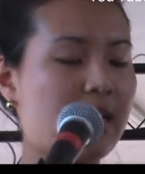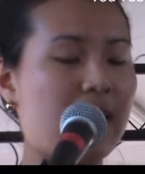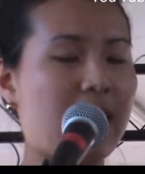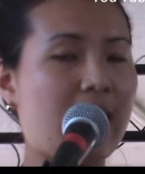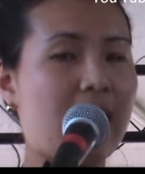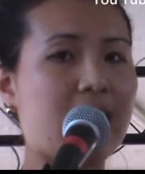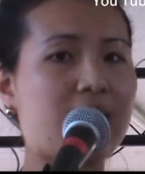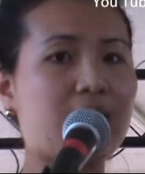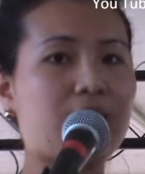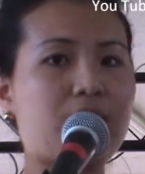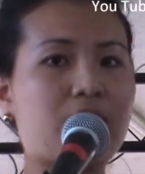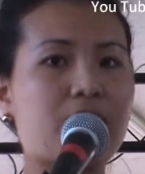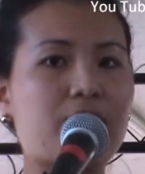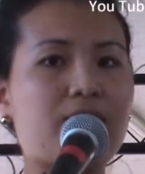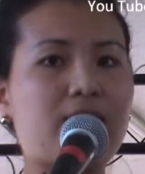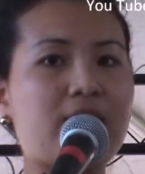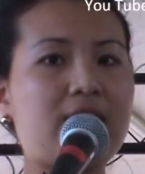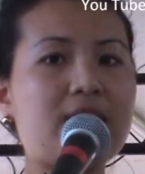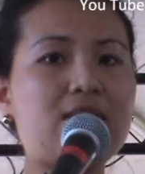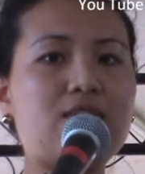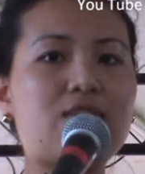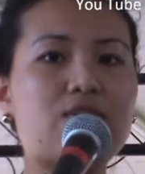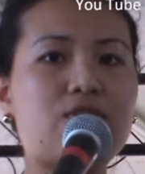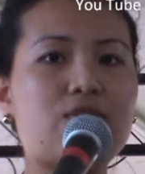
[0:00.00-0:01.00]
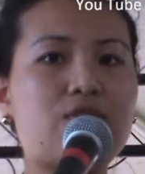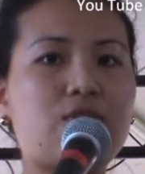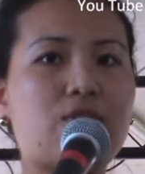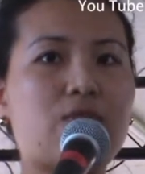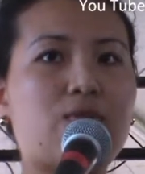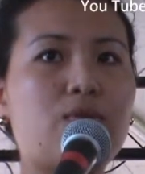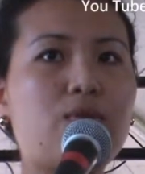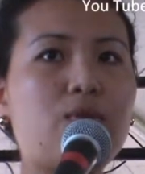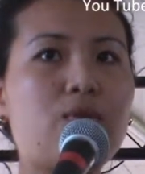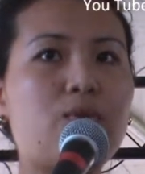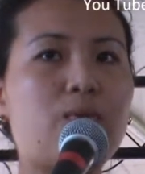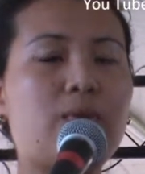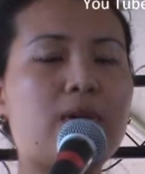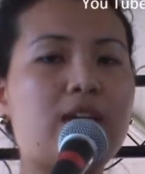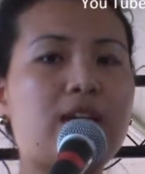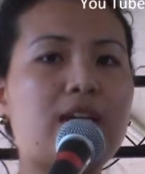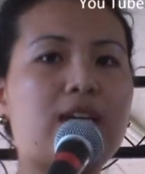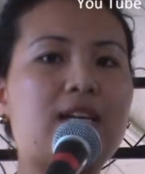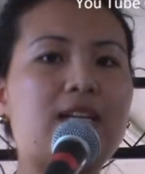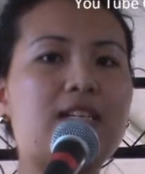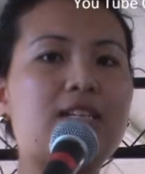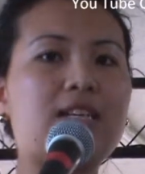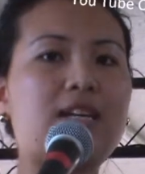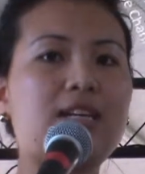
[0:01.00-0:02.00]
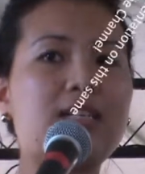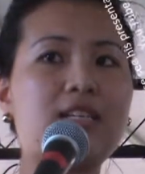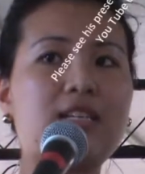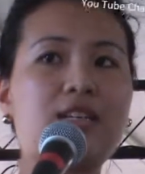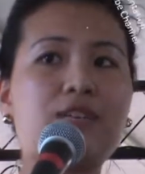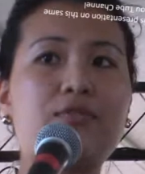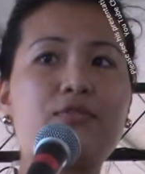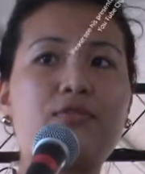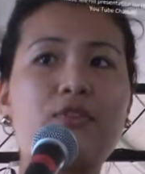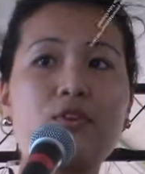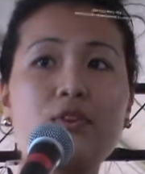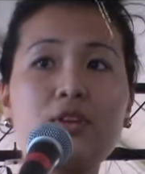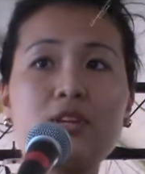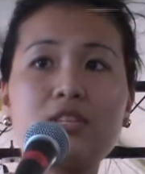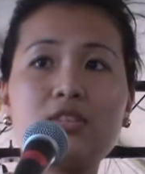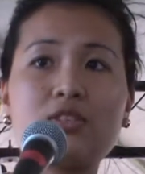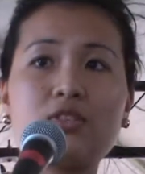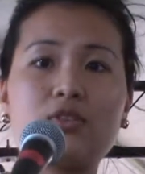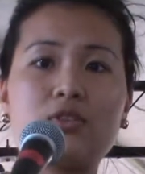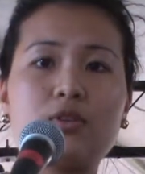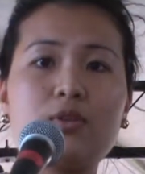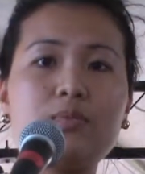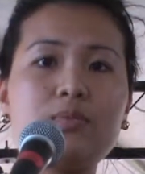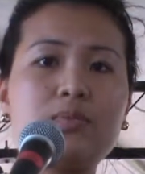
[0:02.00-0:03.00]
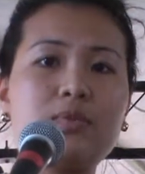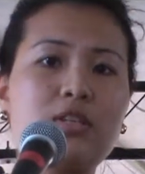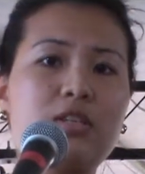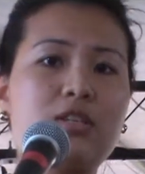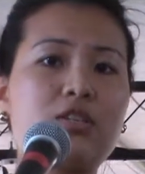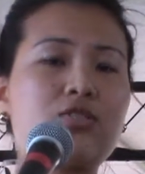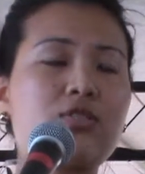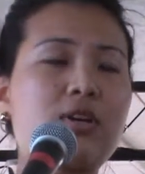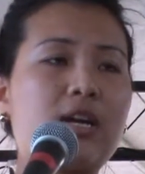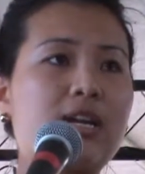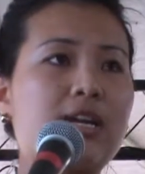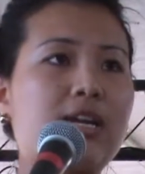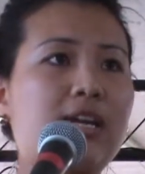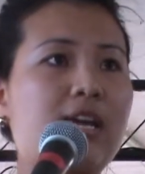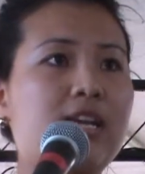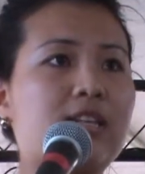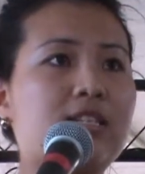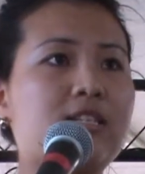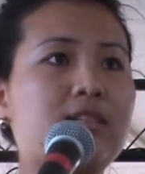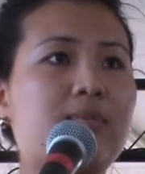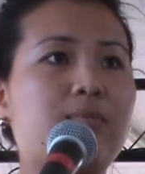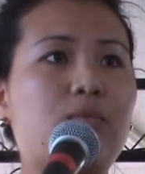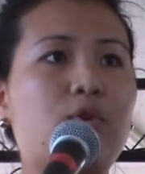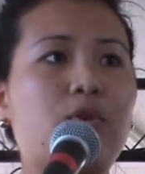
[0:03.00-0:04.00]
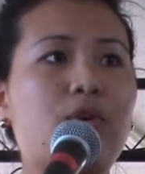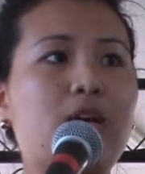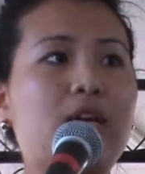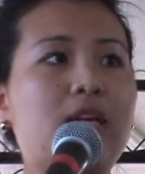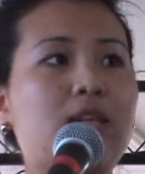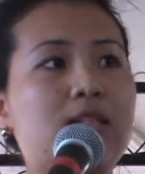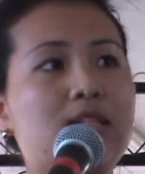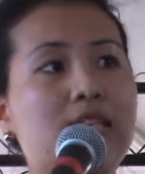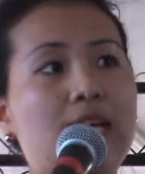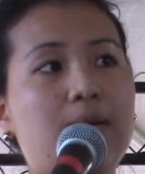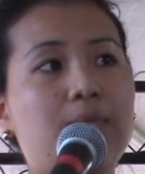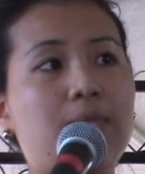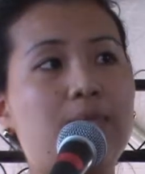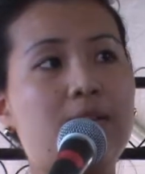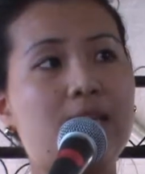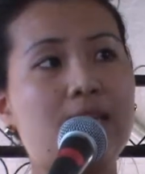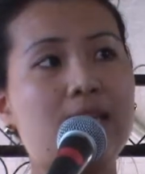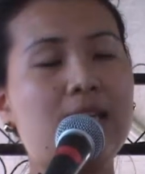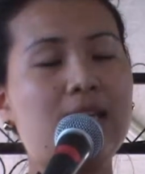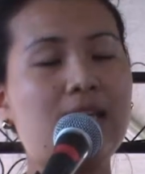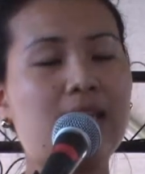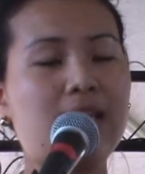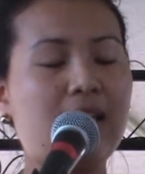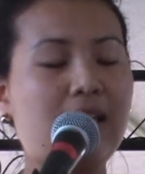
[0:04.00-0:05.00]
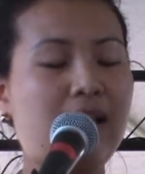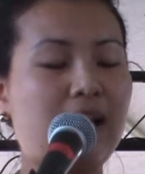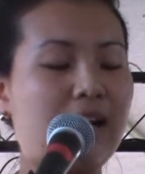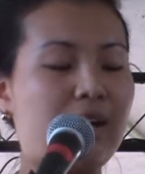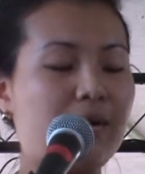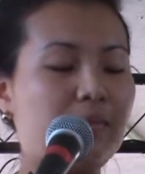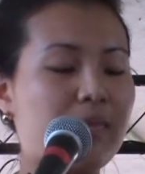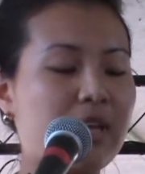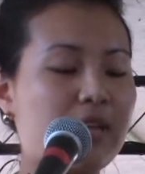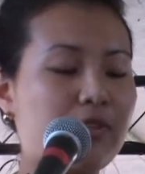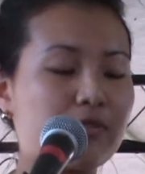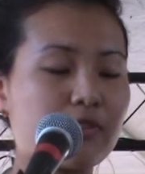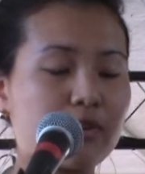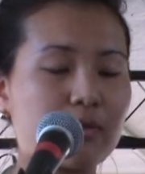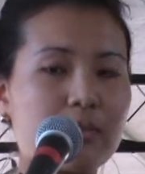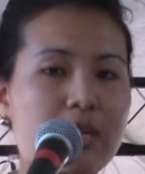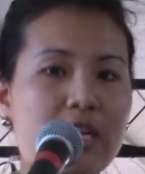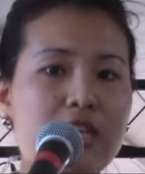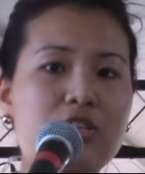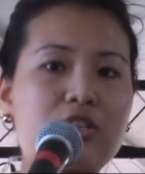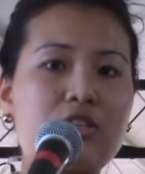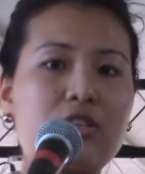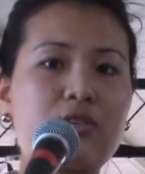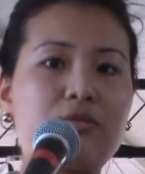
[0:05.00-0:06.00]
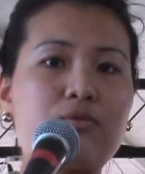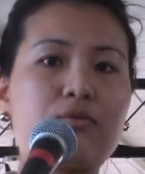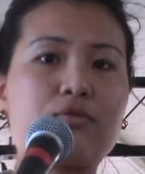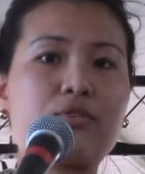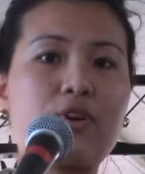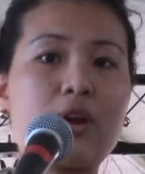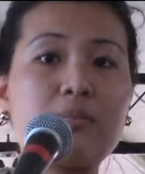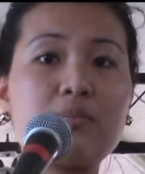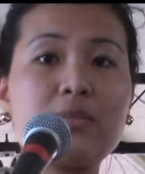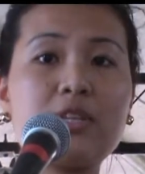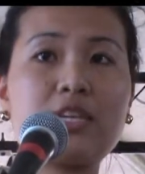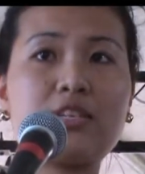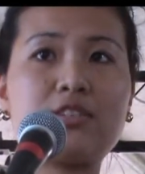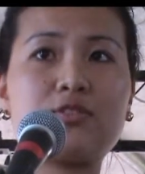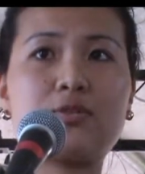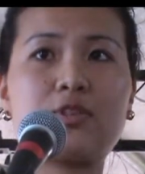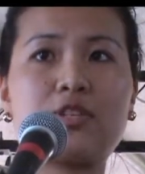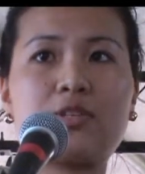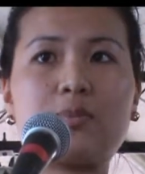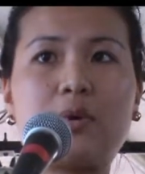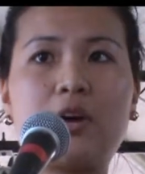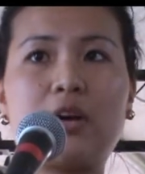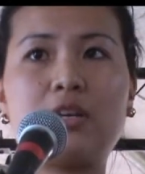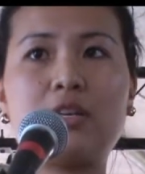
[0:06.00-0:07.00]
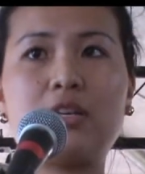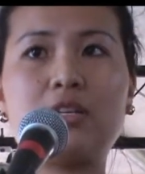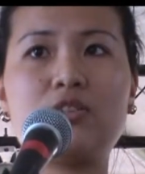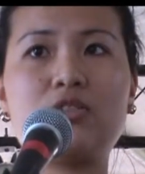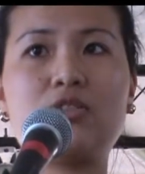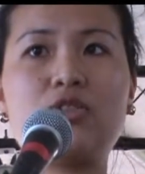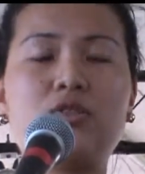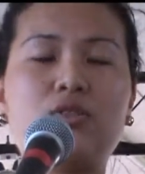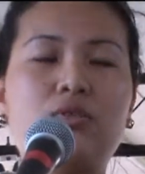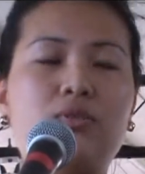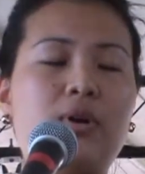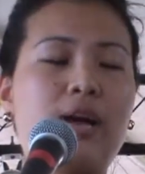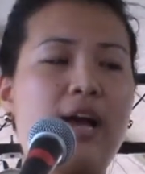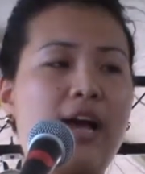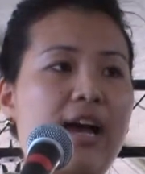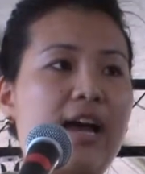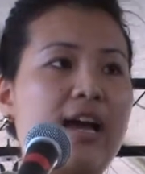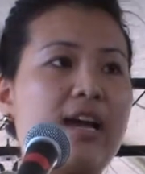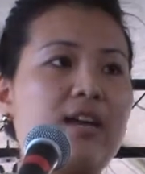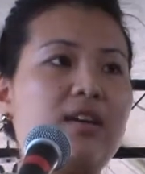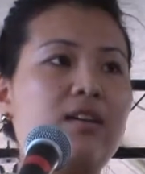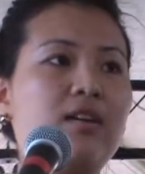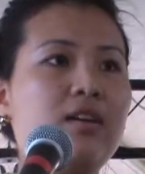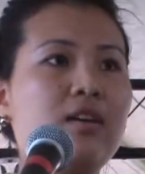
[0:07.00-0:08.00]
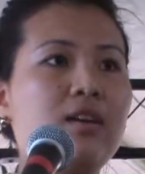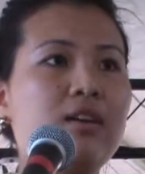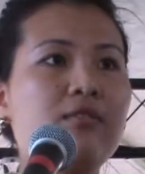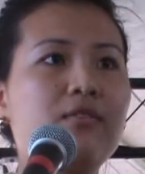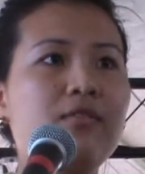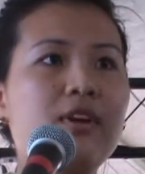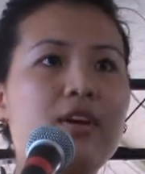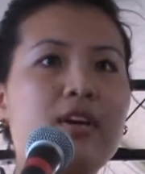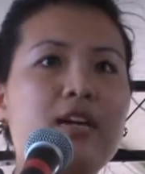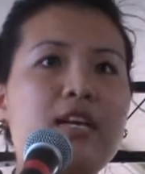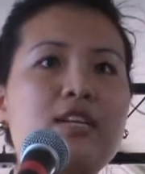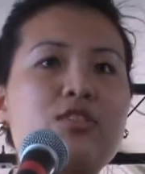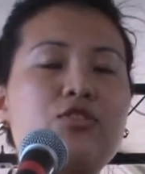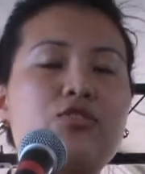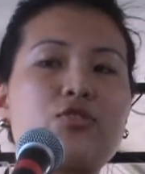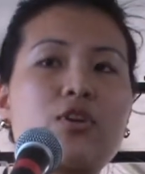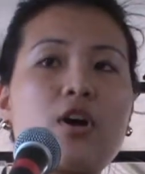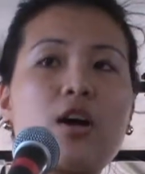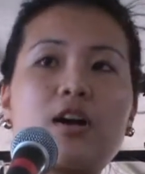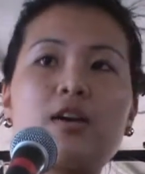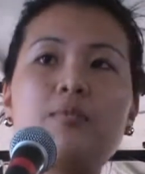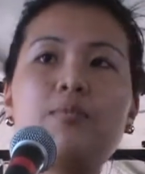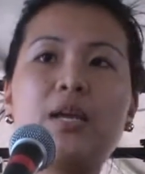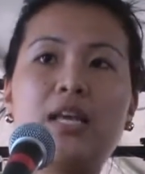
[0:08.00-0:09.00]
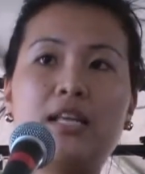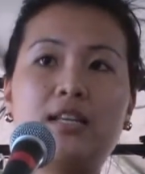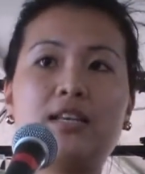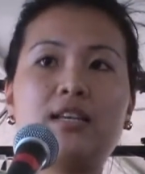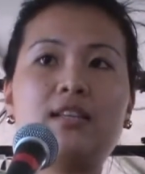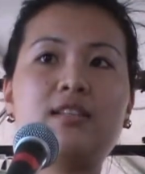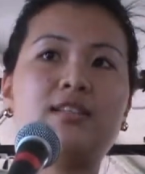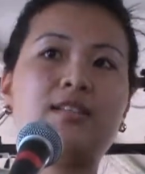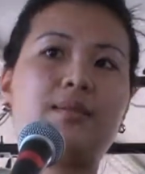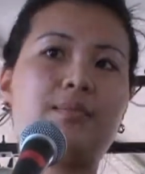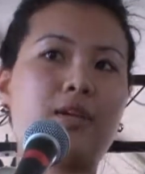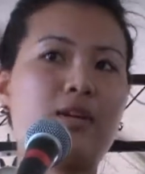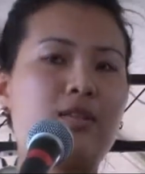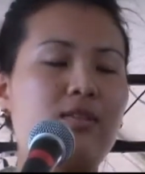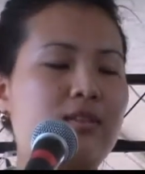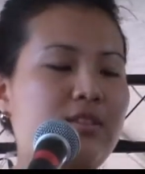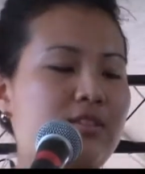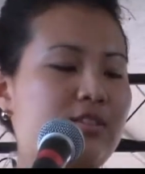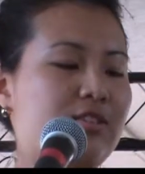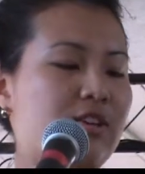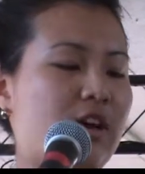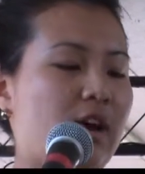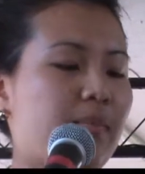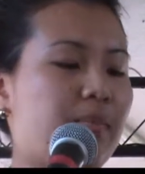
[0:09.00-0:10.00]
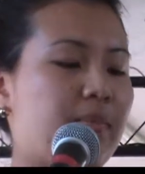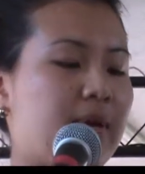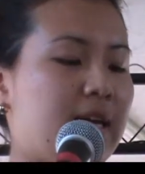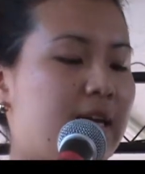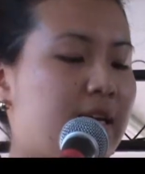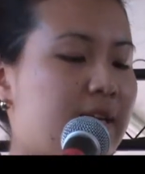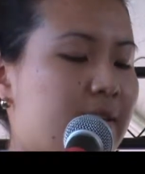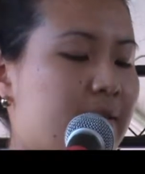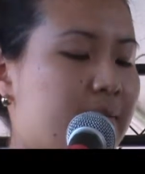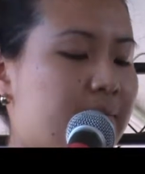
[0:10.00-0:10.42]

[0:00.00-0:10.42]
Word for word: And in our phase two, we conducted a focus group to try to get some more in-depth um, information from these respondents who had very strong opinions about this topic